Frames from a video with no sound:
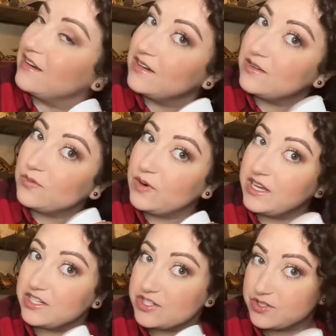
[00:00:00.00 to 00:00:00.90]

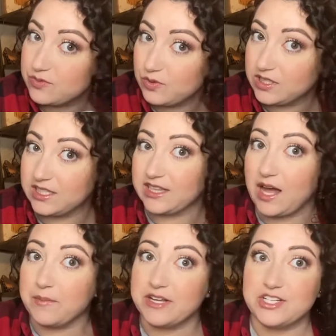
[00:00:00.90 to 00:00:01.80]
which will allow
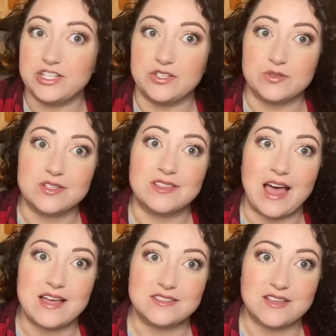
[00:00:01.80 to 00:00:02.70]
me to use
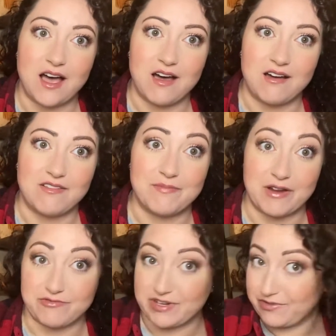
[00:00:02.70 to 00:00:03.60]
less of my
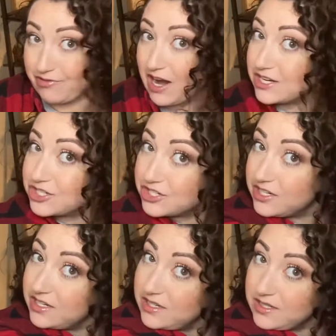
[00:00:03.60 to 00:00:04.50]
refresh
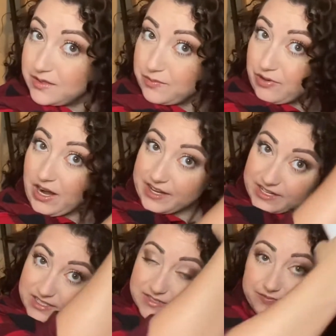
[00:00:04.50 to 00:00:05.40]

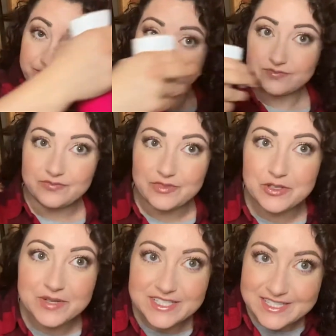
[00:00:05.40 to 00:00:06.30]
product. You
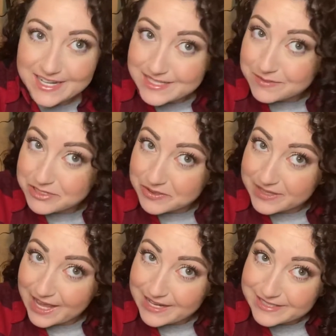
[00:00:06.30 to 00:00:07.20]
can see as I'm doing
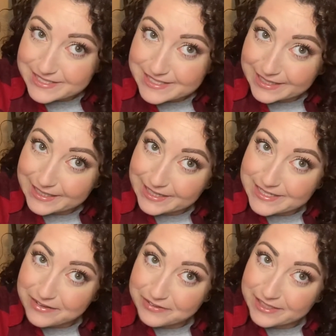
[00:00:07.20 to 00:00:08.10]
that, it's sticking. I
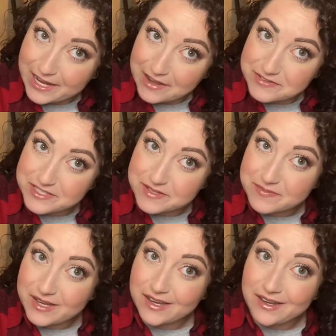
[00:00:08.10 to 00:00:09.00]
definitely have some
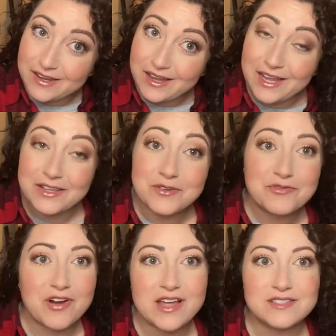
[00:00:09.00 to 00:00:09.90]
halo
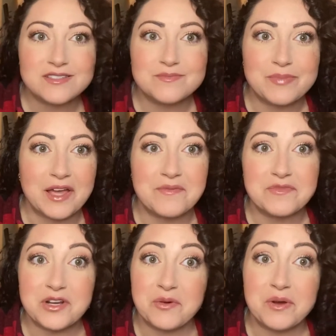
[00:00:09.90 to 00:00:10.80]
frizz, but
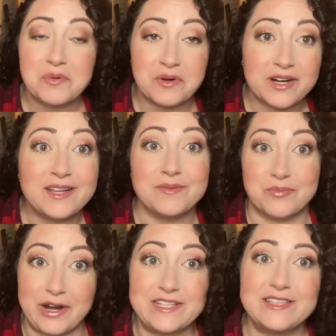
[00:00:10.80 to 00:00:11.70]
you know what? We're going to
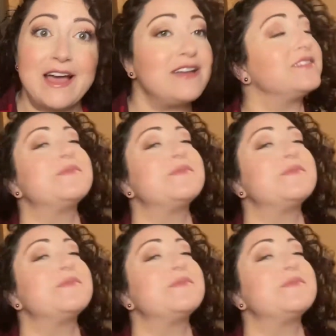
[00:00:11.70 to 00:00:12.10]
embrace that